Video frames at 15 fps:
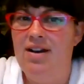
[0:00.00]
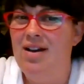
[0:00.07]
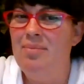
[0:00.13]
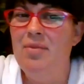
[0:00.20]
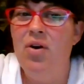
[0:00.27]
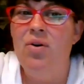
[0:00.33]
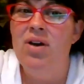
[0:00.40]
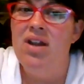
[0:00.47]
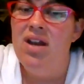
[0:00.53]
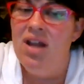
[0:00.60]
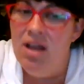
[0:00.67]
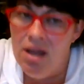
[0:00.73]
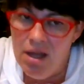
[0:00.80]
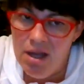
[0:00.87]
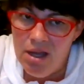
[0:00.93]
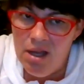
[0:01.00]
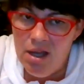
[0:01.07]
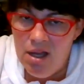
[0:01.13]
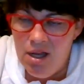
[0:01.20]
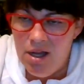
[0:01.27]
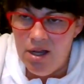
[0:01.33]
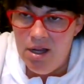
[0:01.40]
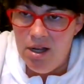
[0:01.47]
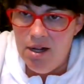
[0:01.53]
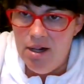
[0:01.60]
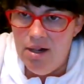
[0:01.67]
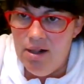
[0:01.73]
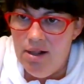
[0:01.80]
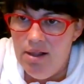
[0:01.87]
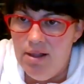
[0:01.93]
And I'm going,
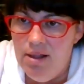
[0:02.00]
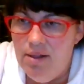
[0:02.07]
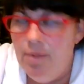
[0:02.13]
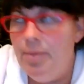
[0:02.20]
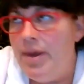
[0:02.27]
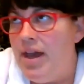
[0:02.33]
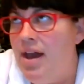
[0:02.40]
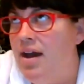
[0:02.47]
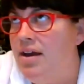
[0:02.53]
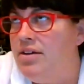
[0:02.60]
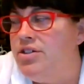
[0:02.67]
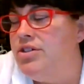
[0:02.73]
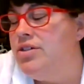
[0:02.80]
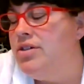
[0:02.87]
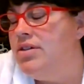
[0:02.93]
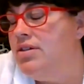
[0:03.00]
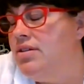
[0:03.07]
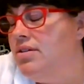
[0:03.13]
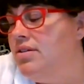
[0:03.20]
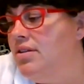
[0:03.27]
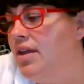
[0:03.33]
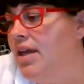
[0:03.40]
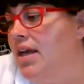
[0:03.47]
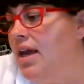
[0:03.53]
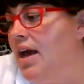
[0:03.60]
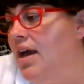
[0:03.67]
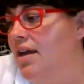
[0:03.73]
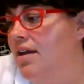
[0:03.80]
"Oh my gosh." Like